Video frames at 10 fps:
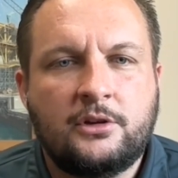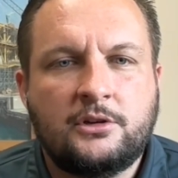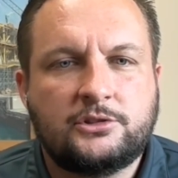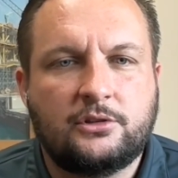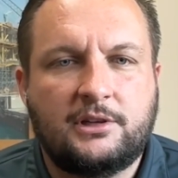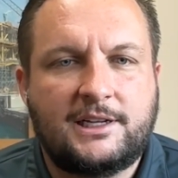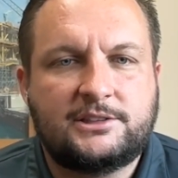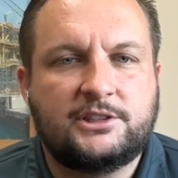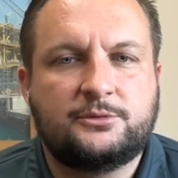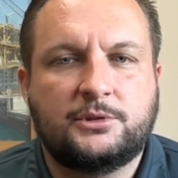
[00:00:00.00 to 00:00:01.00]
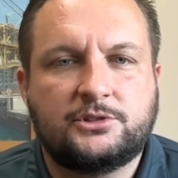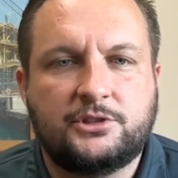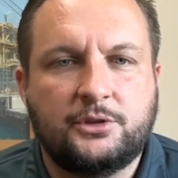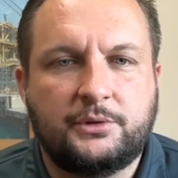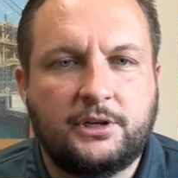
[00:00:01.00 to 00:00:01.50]
So the last 6 months of the
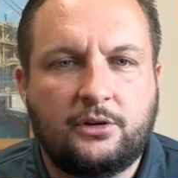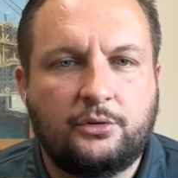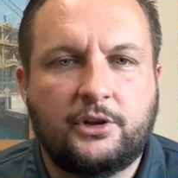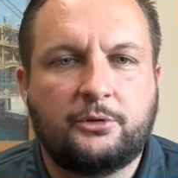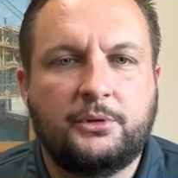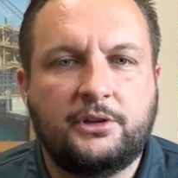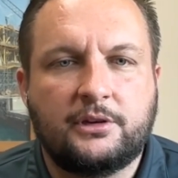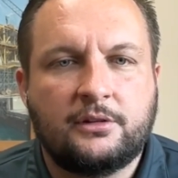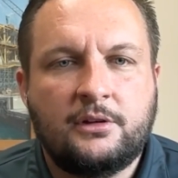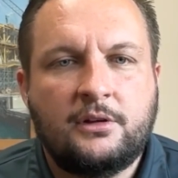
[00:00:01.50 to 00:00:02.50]
year, we did a whole nother $1 million.